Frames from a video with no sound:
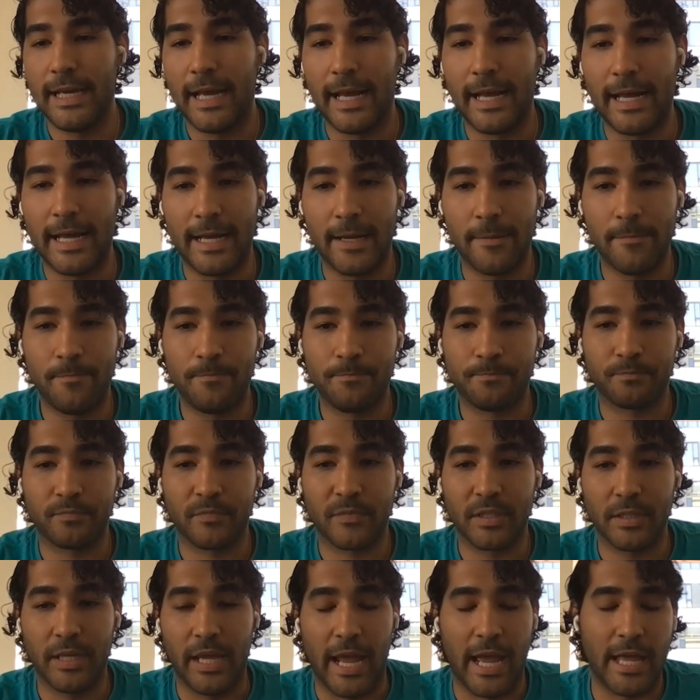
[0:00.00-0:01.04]
Um,
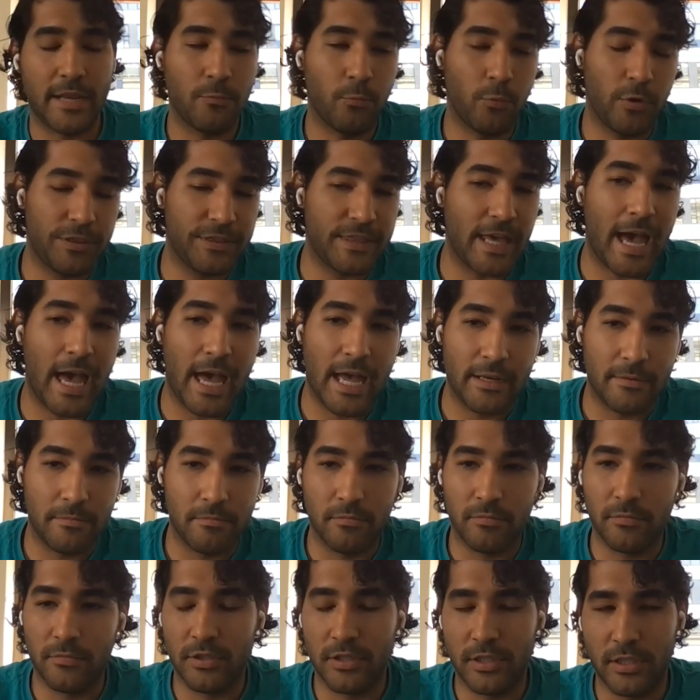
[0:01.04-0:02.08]
and with that,
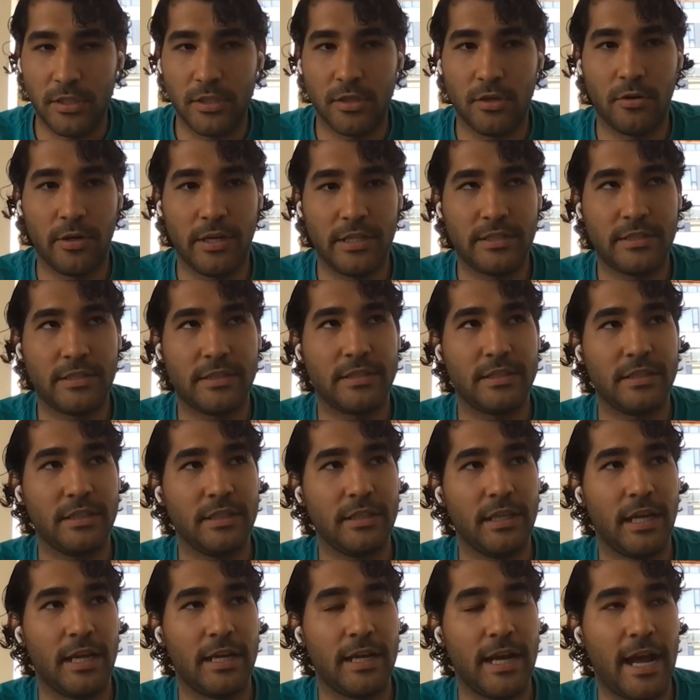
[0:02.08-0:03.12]
you know, it's
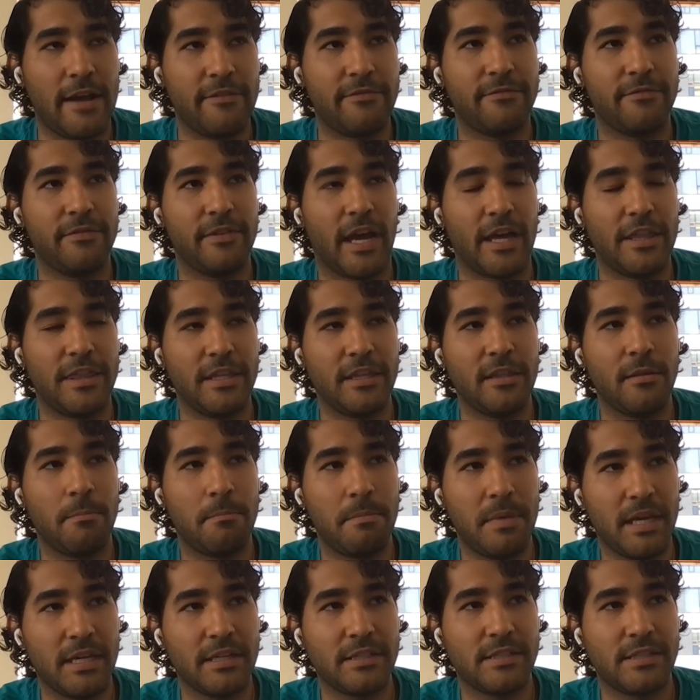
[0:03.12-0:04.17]
I, I think the
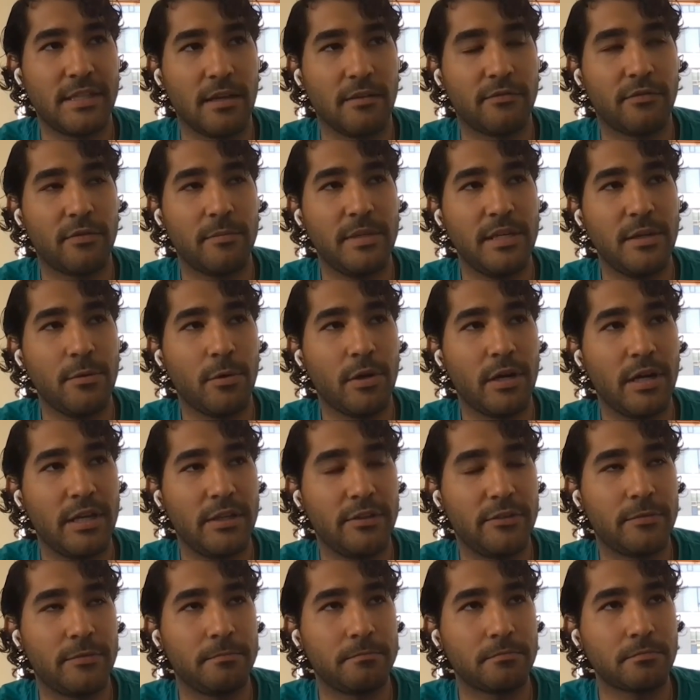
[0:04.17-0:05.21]
biggest thing for me
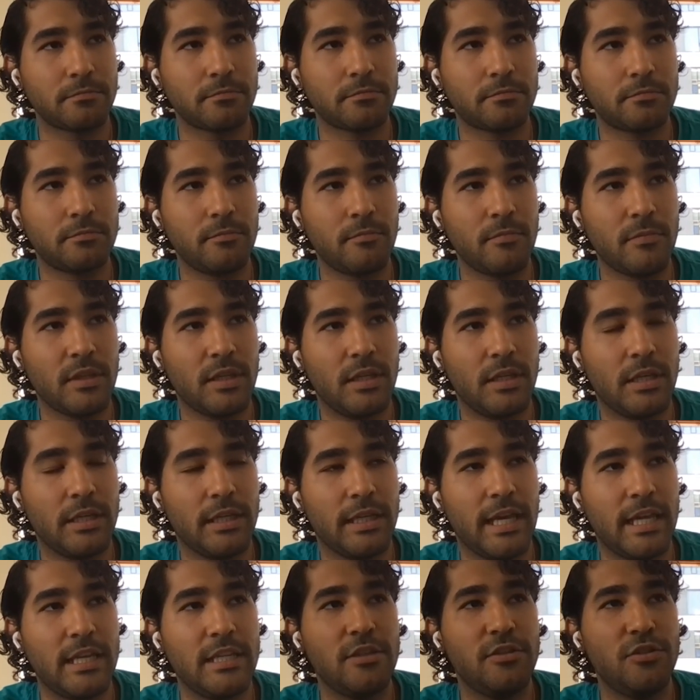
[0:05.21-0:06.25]
was
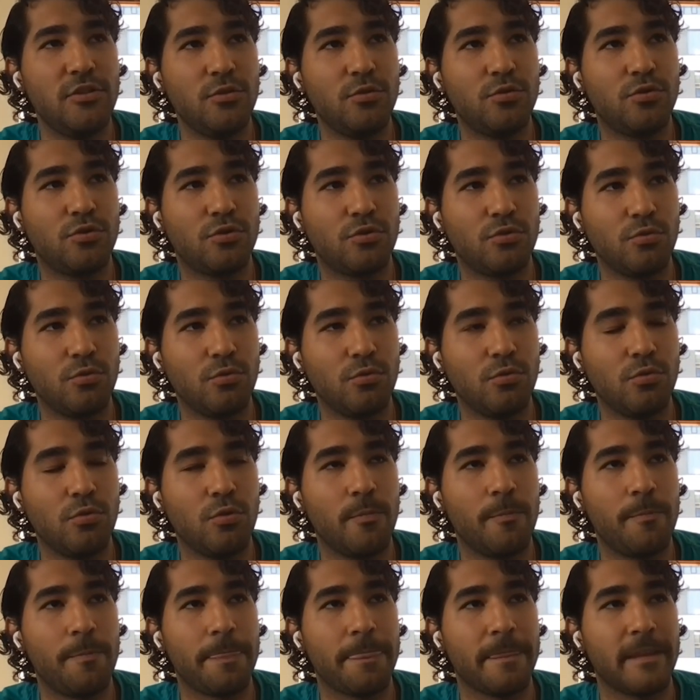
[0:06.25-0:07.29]
getting used
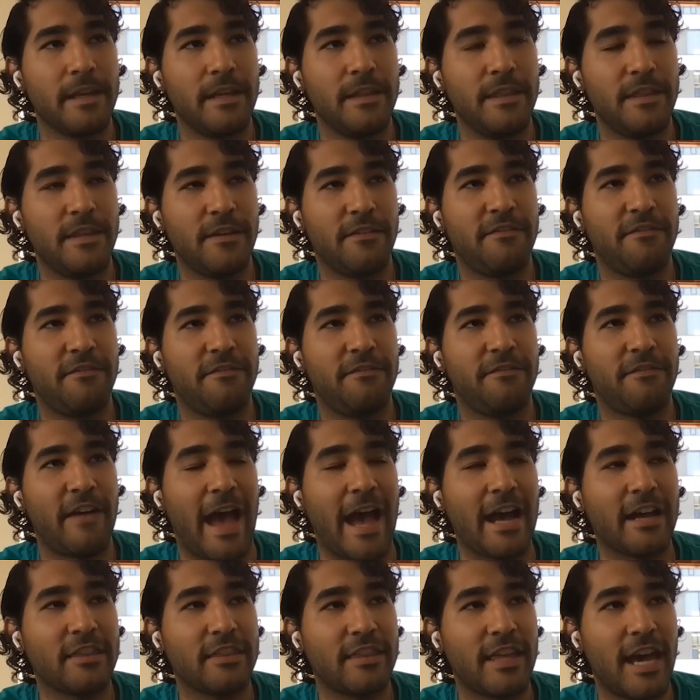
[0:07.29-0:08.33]
to the
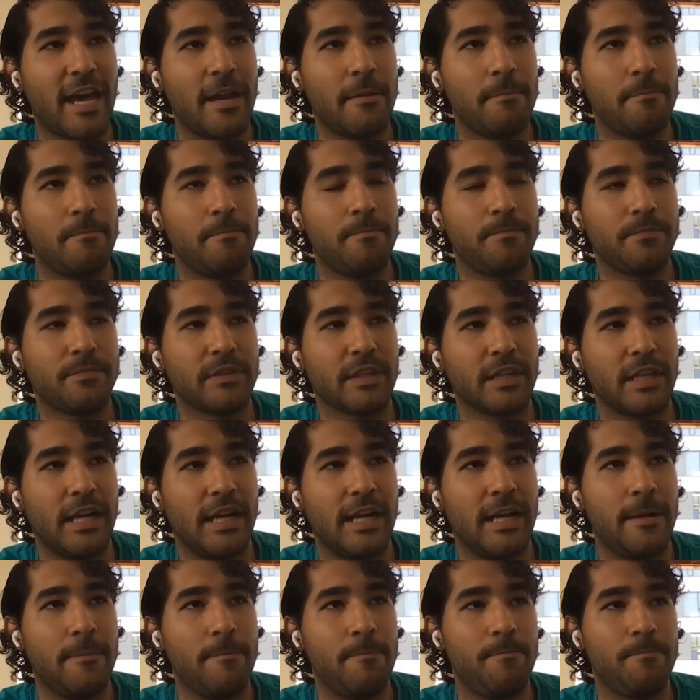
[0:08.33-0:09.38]
fact that
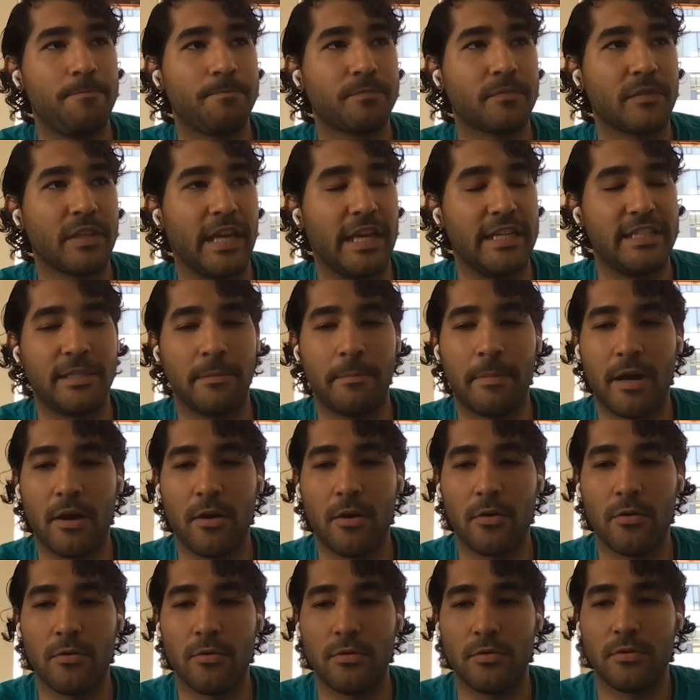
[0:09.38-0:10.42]
um, it's
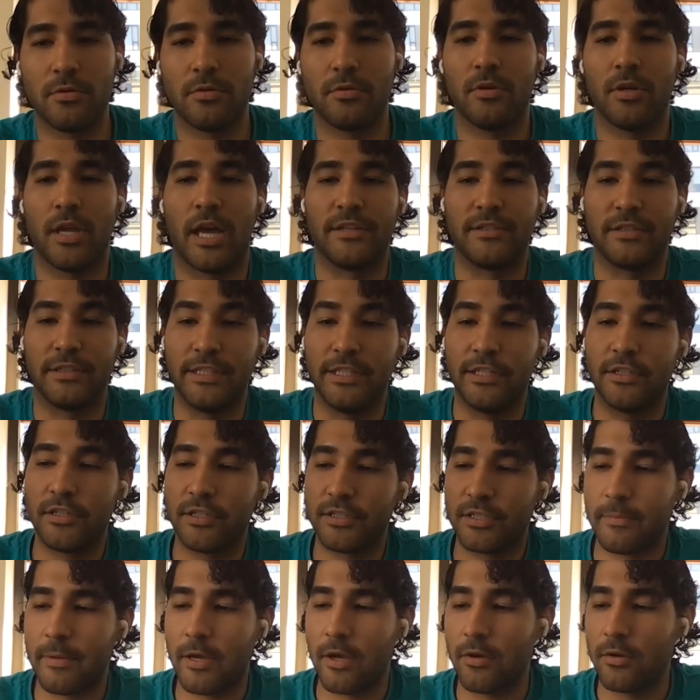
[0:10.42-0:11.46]
about as a leader
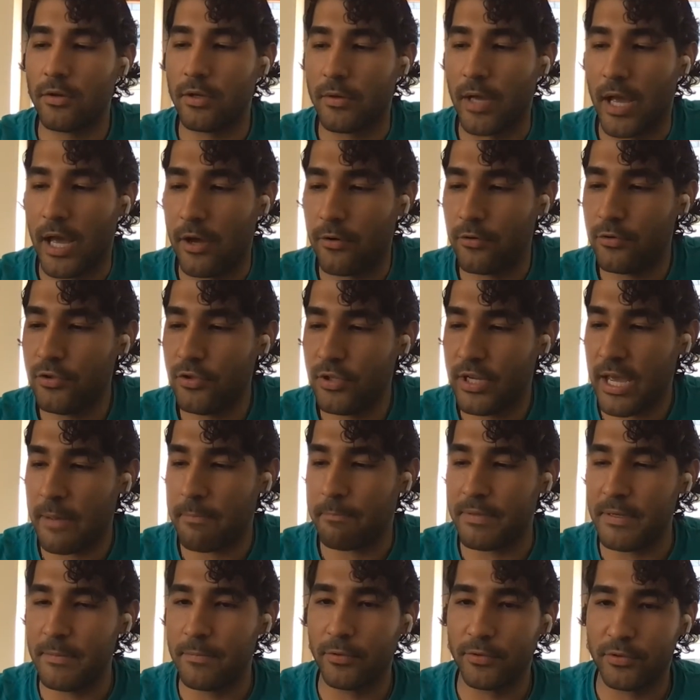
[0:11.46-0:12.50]
it's about how do you
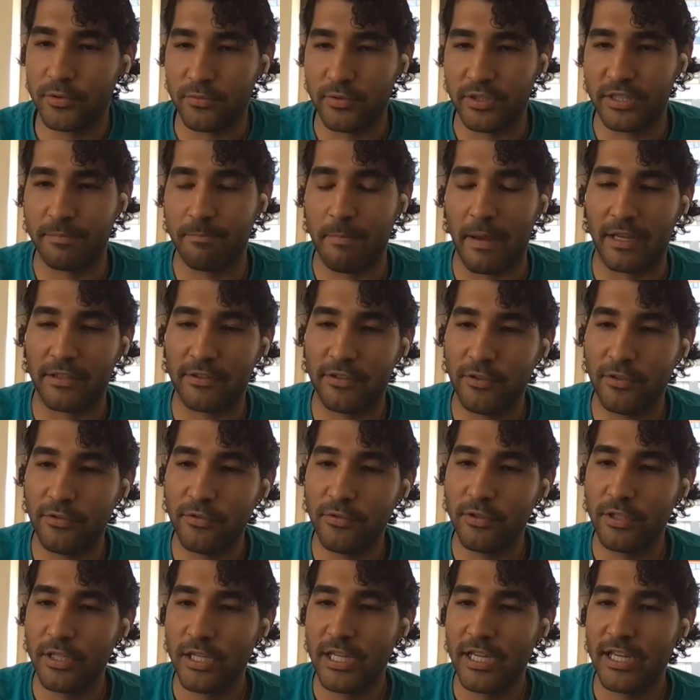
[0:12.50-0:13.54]
get people to respect
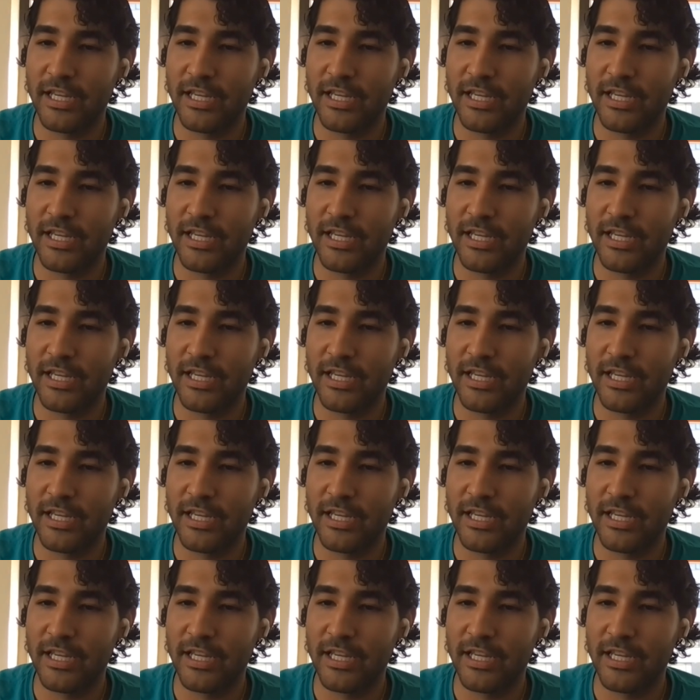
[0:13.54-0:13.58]
you